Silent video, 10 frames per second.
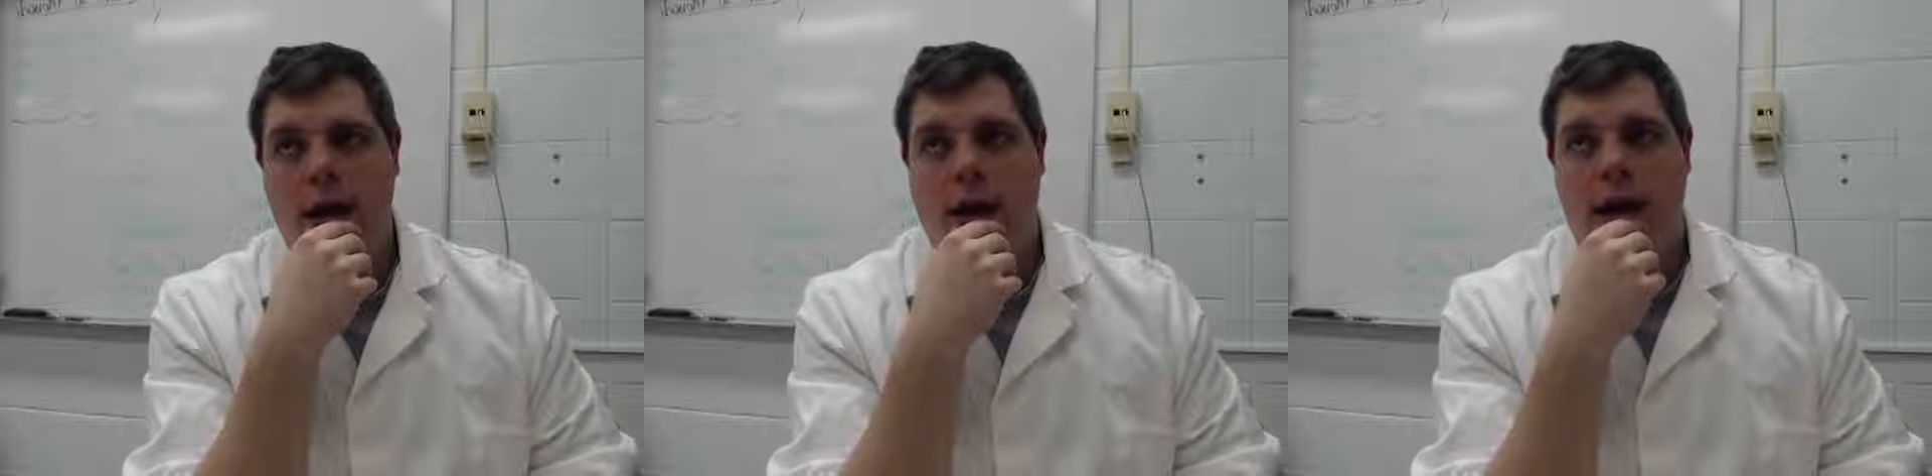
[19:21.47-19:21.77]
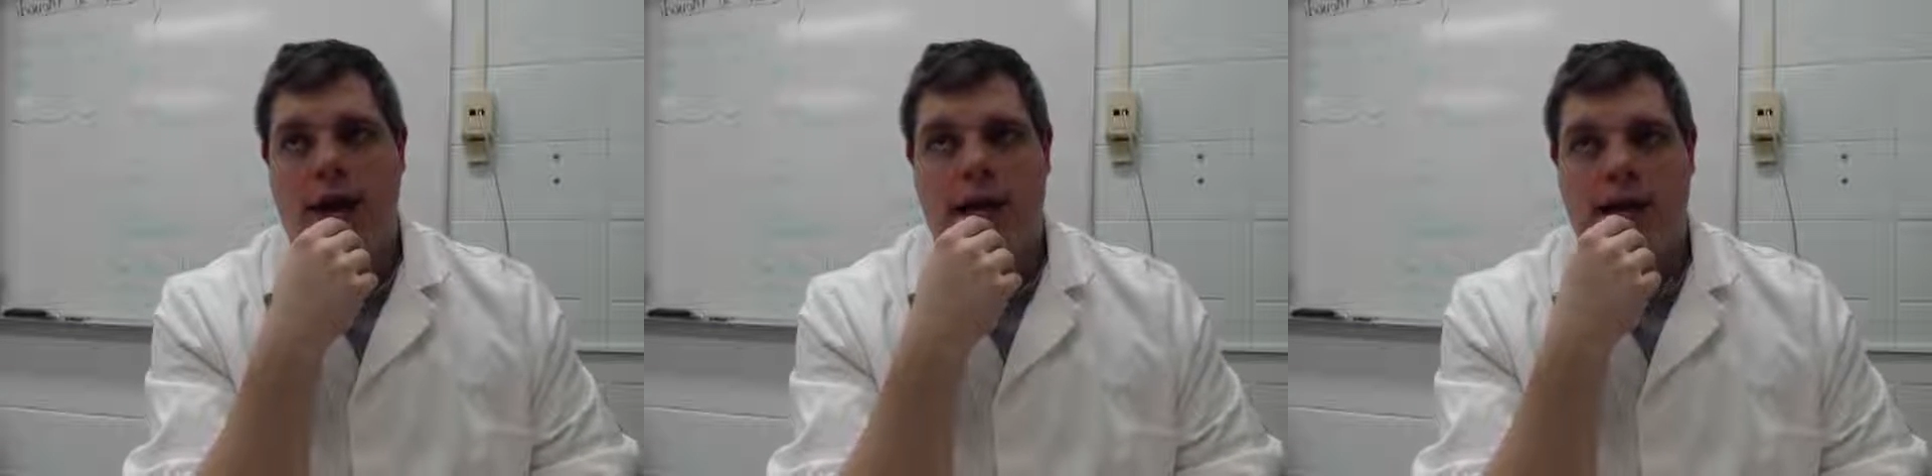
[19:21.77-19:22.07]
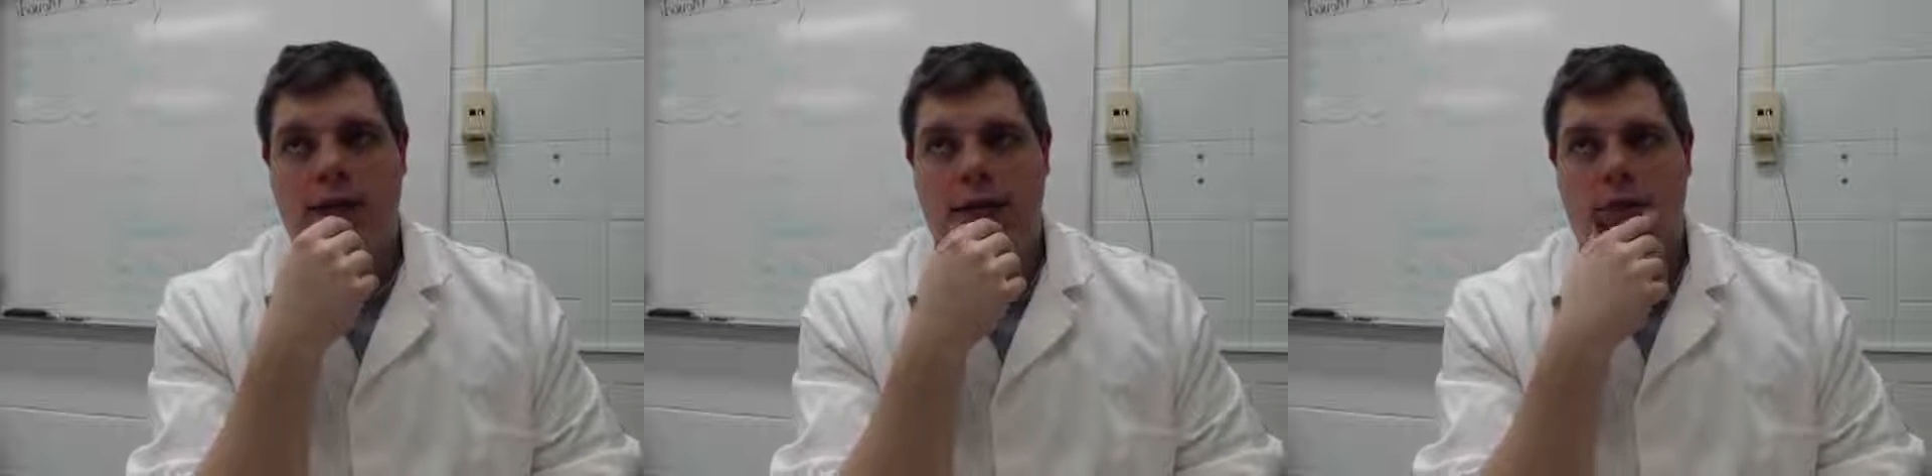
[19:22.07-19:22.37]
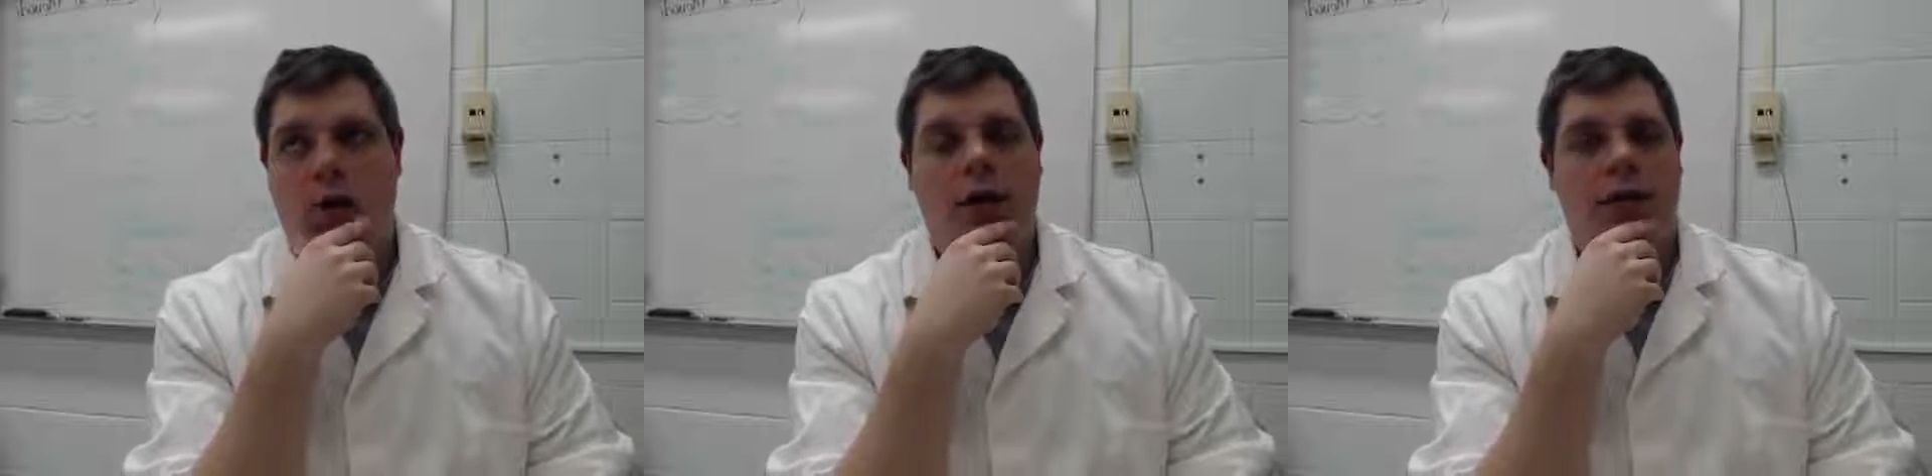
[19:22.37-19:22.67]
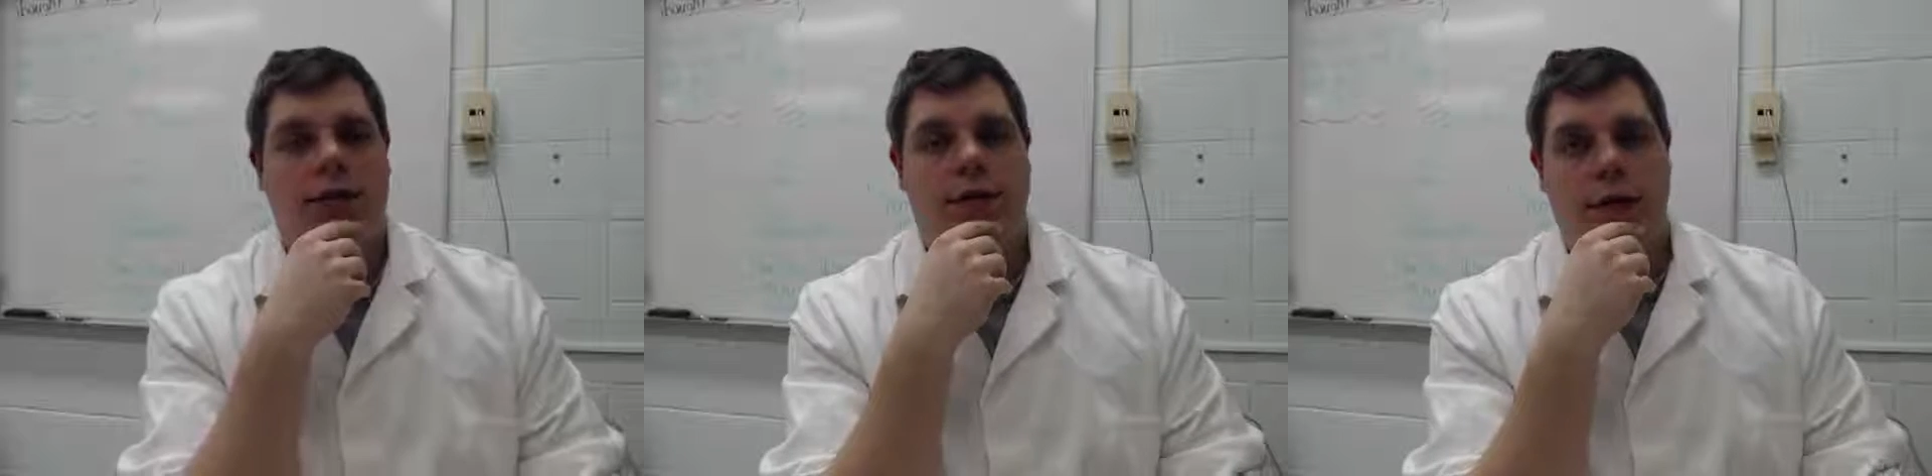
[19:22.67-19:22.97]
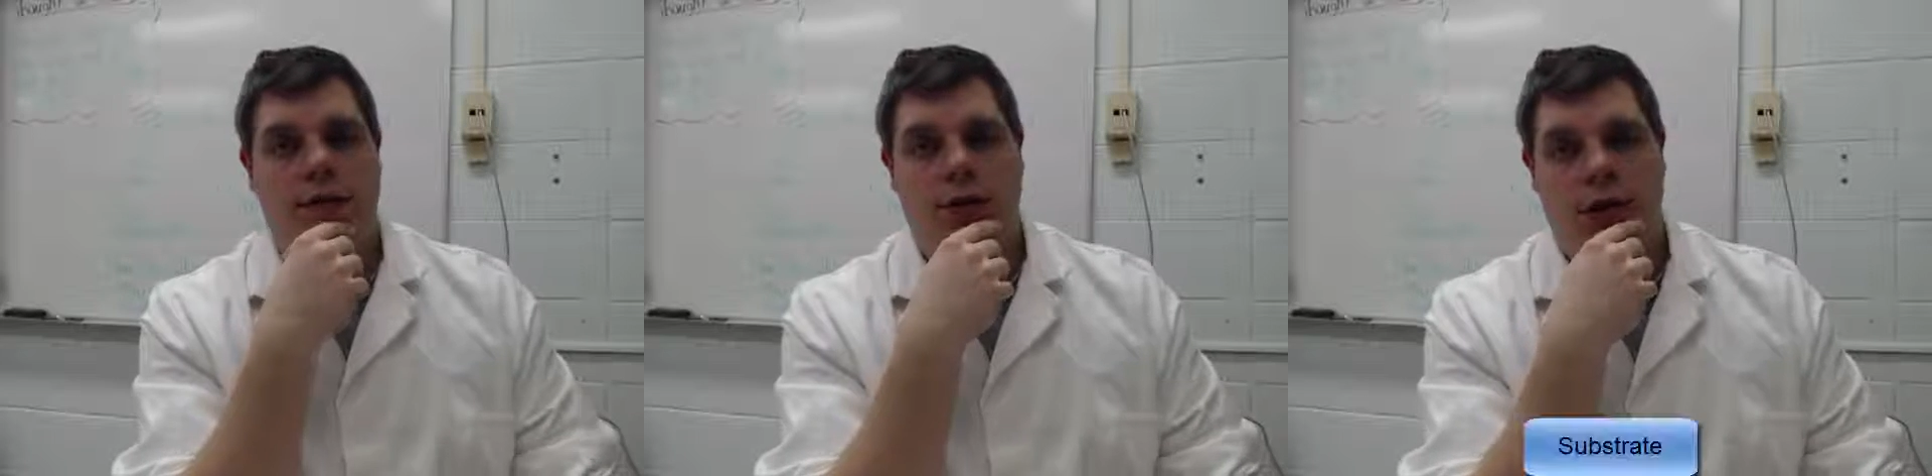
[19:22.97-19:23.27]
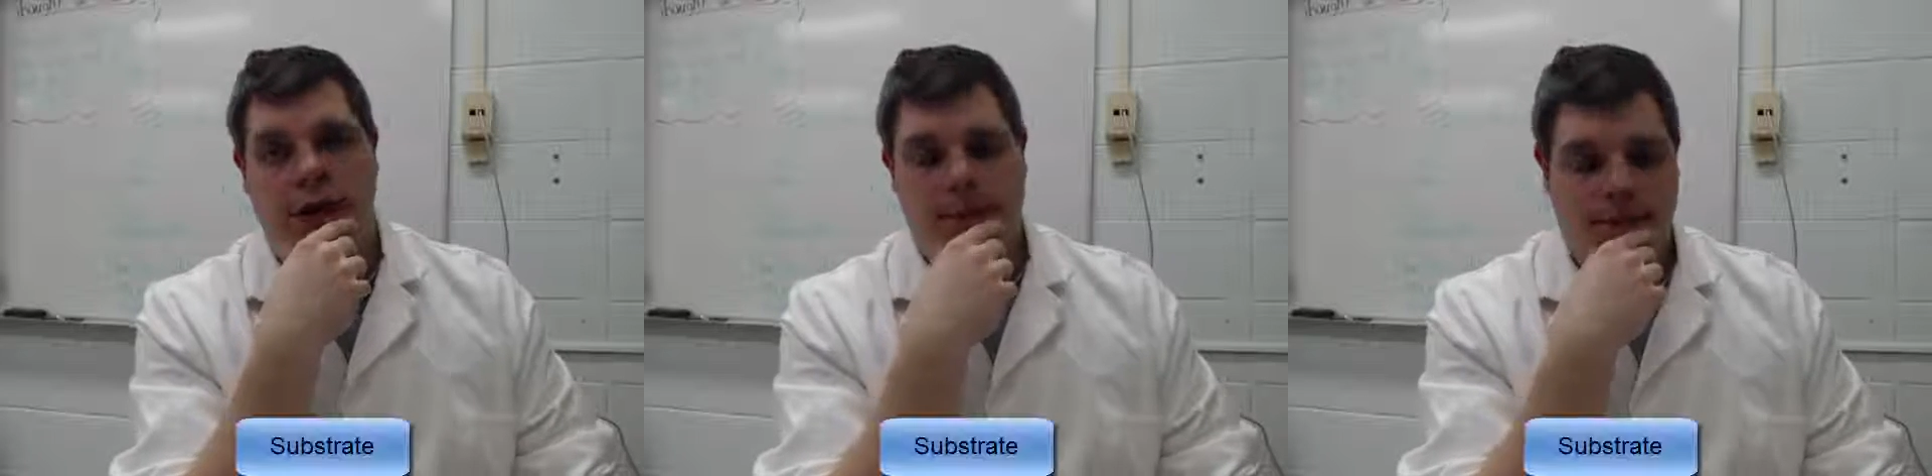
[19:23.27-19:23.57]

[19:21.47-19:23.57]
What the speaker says: It's called a substrate.